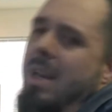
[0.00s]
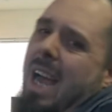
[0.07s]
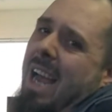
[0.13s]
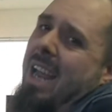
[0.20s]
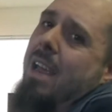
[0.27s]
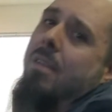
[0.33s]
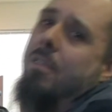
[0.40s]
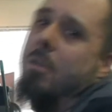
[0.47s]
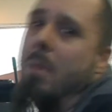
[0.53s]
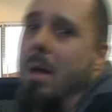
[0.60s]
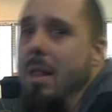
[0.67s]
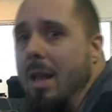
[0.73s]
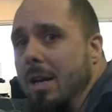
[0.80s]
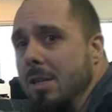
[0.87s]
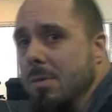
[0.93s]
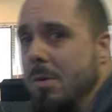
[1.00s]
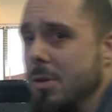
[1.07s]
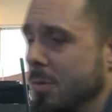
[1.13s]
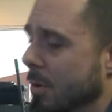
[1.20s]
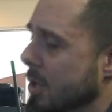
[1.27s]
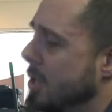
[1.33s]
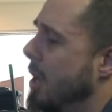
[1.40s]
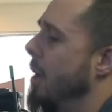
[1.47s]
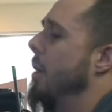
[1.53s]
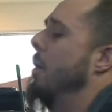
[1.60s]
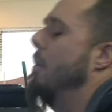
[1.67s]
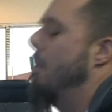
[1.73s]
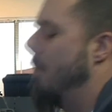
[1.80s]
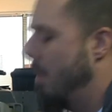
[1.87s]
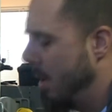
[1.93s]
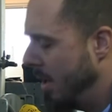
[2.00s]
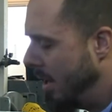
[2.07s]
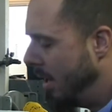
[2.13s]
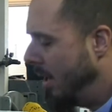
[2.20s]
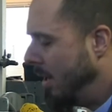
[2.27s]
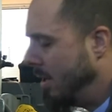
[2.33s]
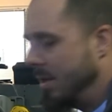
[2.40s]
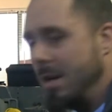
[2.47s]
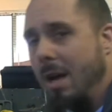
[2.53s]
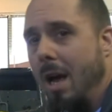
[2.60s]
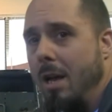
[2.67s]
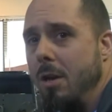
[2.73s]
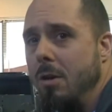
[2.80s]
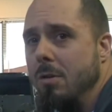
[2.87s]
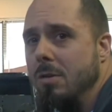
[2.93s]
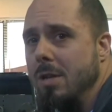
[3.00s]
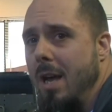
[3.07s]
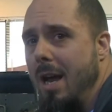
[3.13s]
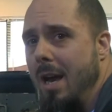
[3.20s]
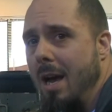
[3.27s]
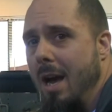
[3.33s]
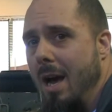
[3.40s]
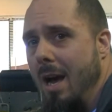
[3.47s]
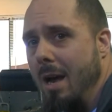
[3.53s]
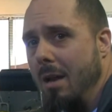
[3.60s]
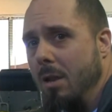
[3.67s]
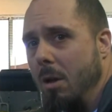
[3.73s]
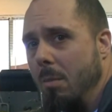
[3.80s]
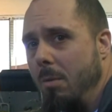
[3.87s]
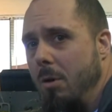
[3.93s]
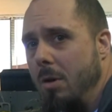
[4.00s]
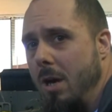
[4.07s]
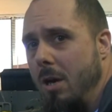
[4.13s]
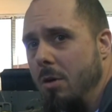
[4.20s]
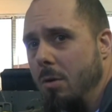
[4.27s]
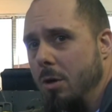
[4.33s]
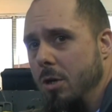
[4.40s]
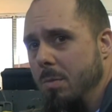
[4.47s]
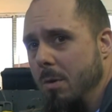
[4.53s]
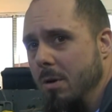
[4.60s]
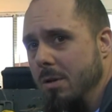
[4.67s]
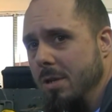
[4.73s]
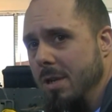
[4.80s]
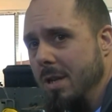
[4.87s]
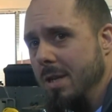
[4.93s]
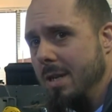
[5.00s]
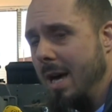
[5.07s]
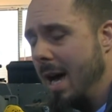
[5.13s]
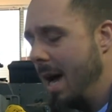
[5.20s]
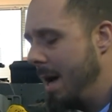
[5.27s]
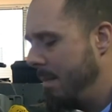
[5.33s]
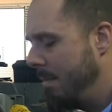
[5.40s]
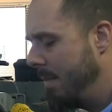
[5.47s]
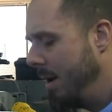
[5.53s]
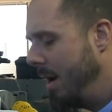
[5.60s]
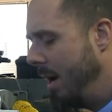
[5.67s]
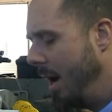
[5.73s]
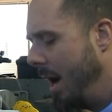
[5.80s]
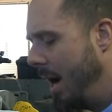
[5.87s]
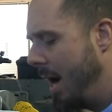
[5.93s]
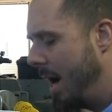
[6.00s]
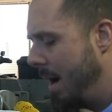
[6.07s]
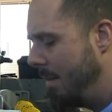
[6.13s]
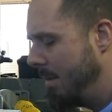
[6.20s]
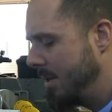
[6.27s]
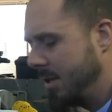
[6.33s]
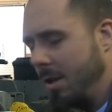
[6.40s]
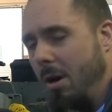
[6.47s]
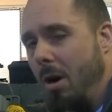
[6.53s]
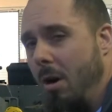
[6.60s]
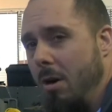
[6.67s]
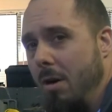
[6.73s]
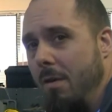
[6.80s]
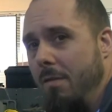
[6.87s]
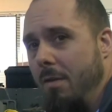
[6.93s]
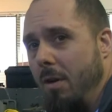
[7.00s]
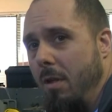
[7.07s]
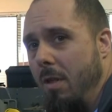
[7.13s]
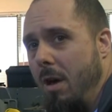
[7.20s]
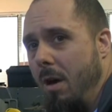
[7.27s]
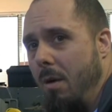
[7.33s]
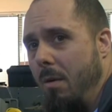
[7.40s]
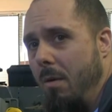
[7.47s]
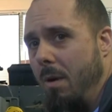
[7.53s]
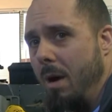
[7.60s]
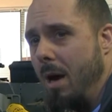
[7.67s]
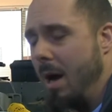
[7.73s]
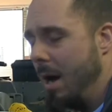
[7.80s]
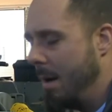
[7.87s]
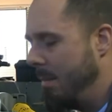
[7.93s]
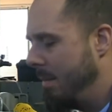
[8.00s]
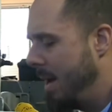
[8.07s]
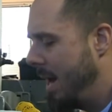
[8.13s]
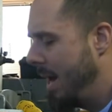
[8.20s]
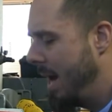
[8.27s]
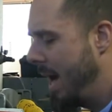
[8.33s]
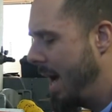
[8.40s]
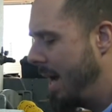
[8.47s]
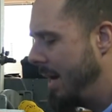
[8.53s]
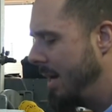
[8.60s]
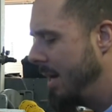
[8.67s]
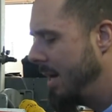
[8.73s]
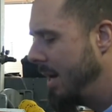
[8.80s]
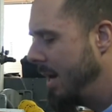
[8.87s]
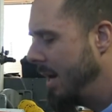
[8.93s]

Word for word: I can't feel my legs. What's the worst I'll do? I use a uh, little butane torch most of the time. Um, it's a little harder to fill though, um, and I